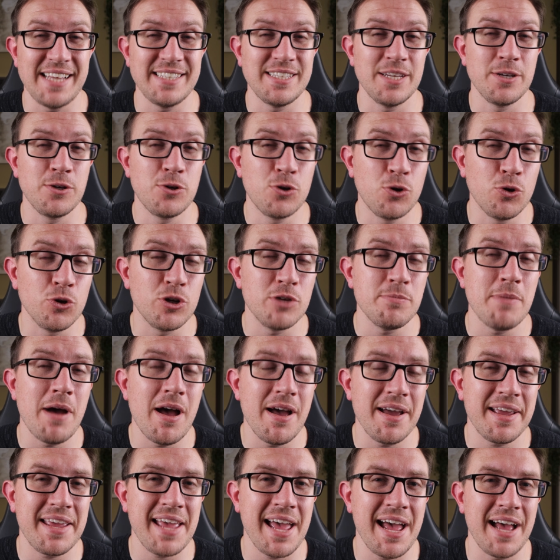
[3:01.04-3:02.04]
is a good
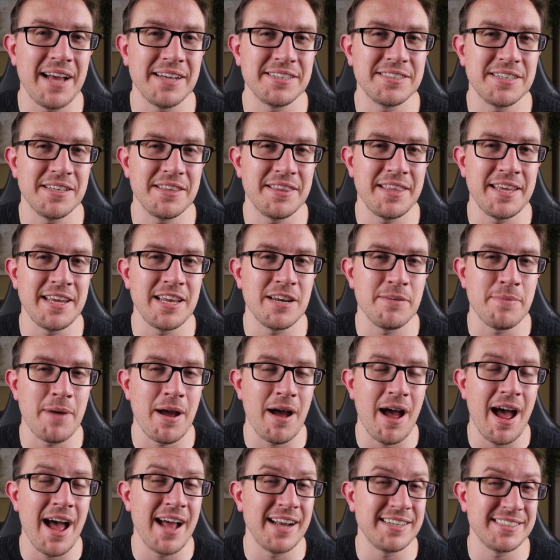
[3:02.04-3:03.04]
amount of cash thinking
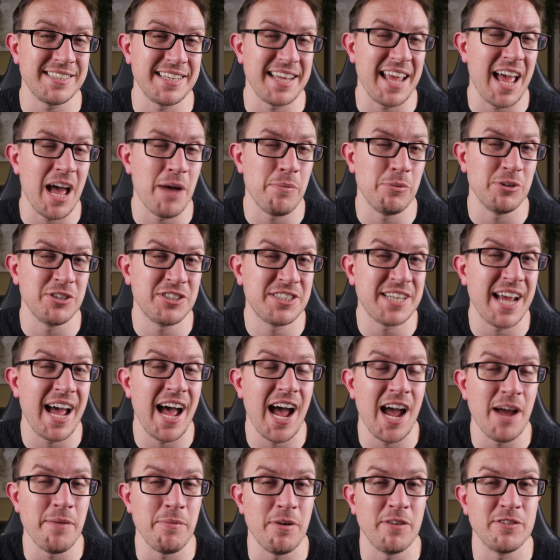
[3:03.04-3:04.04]
about actually how much
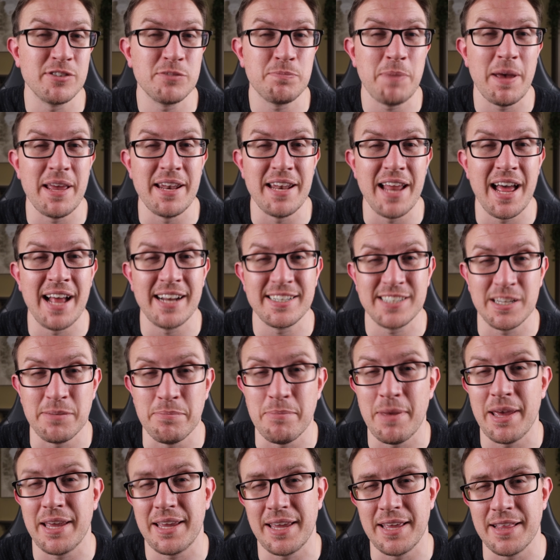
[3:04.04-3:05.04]
time I've spent actually
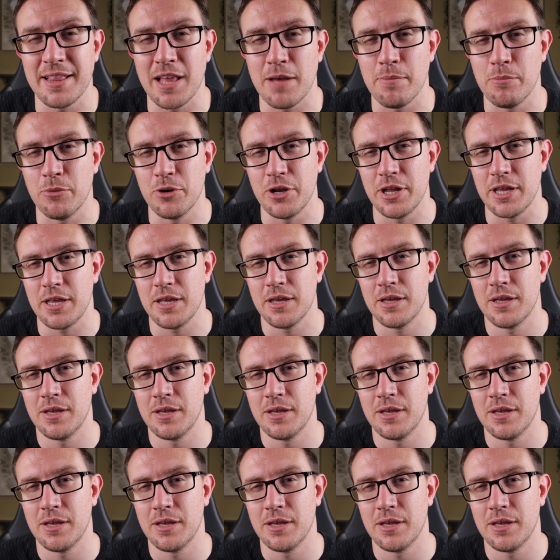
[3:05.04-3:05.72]
making that money.